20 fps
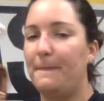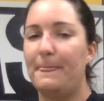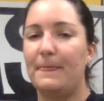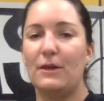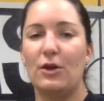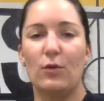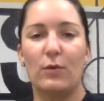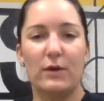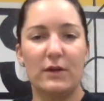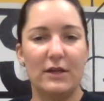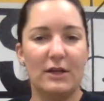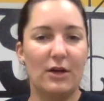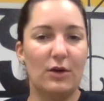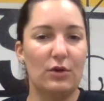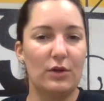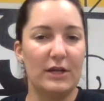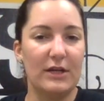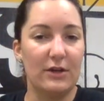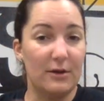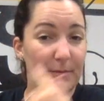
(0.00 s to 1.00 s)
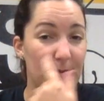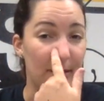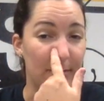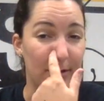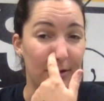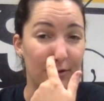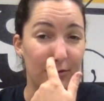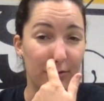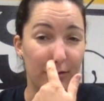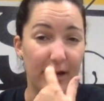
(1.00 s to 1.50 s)
you're really only going to be able
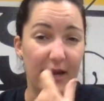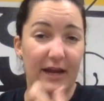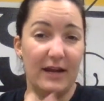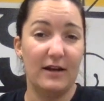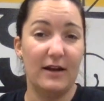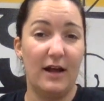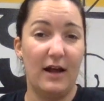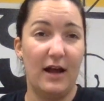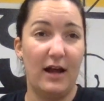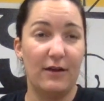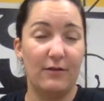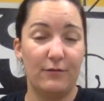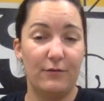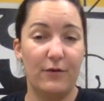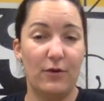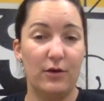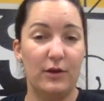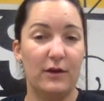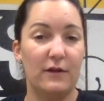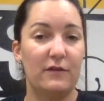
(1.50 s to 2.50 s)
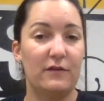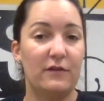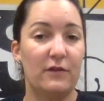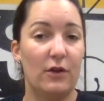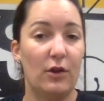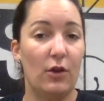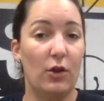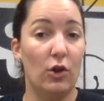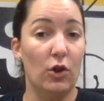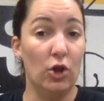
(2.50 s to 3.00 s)
to create unfocused,
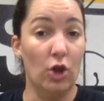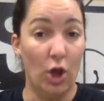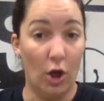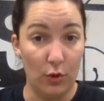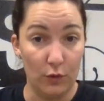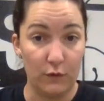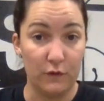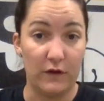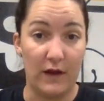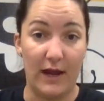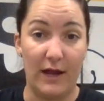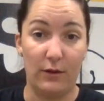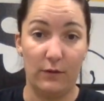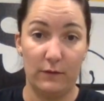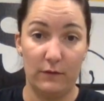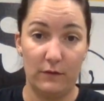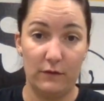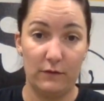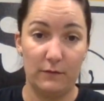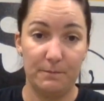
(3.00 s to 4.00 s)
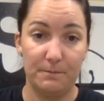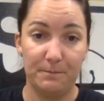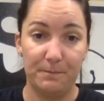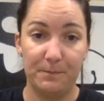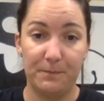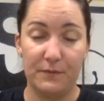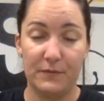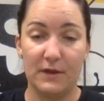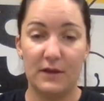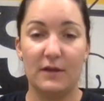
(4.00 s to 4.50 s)
low sounds.
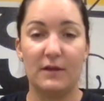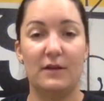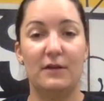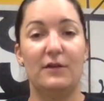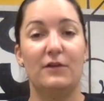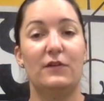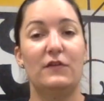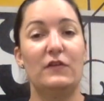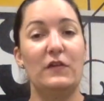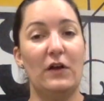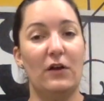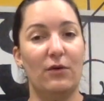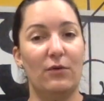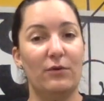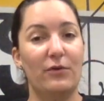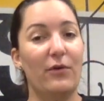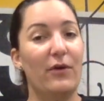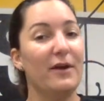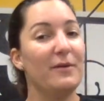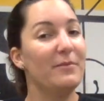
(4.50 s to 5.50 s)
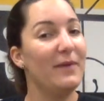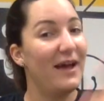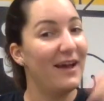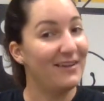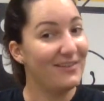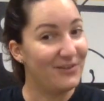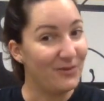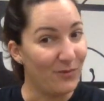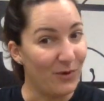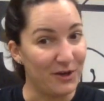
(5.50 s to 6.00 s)
So, going
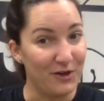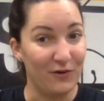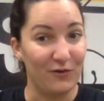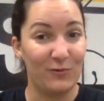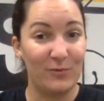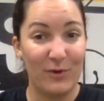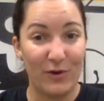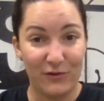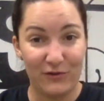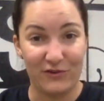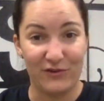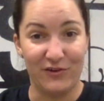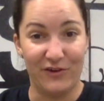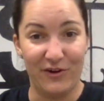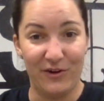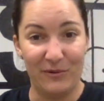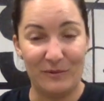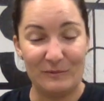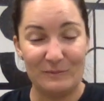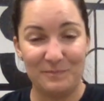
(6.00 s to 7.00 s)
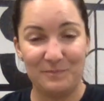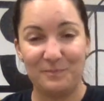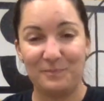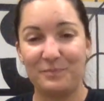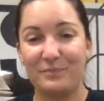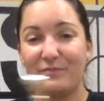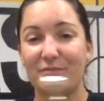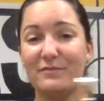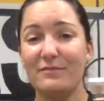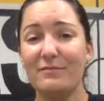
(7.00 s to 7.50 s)
back to what you're supposed to do,
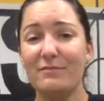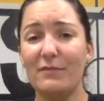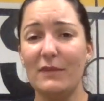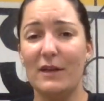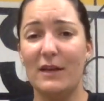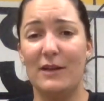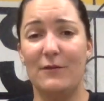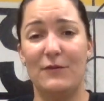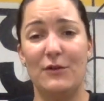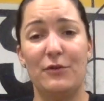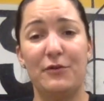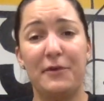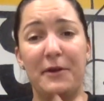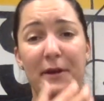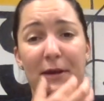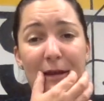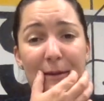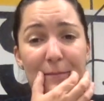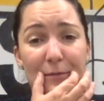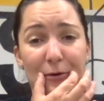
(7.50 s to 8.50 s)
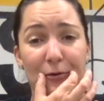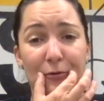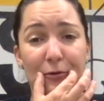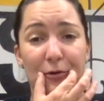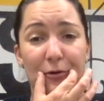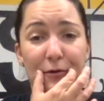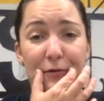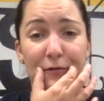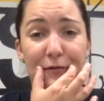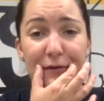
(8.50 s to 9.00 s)
if you keep your
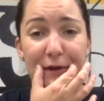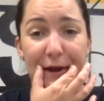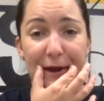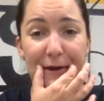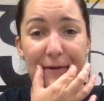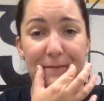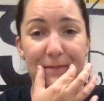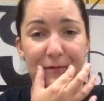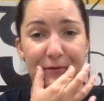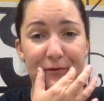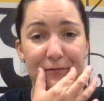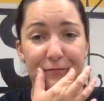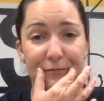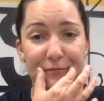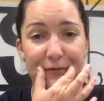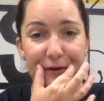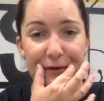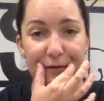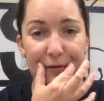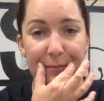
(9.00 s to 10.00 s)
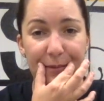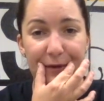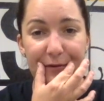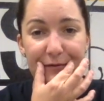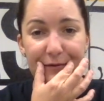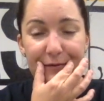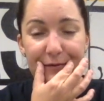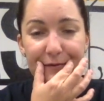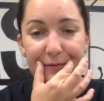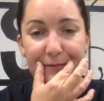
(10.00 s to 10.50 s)
corners tight, you can feel the
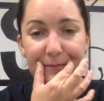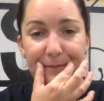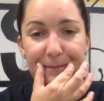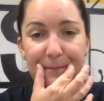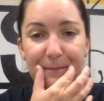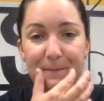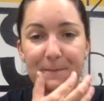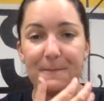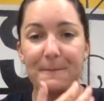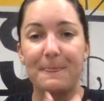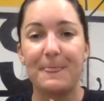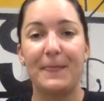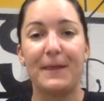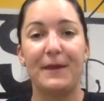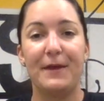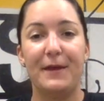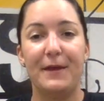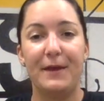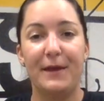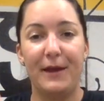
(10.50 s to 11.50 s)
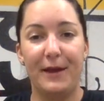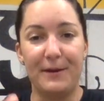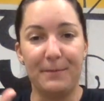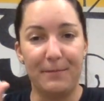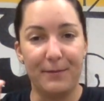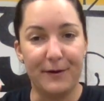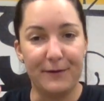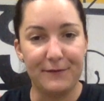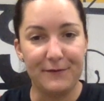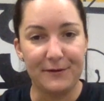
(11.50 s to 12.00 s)
muscles, and you
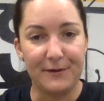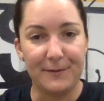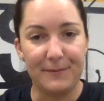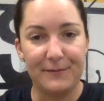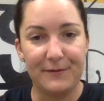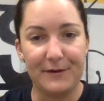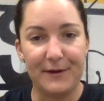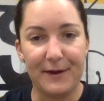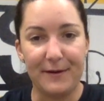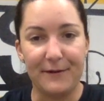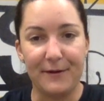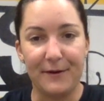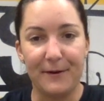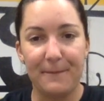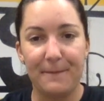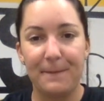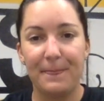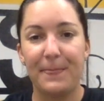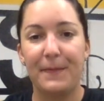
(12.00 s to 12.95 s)
press your lips together,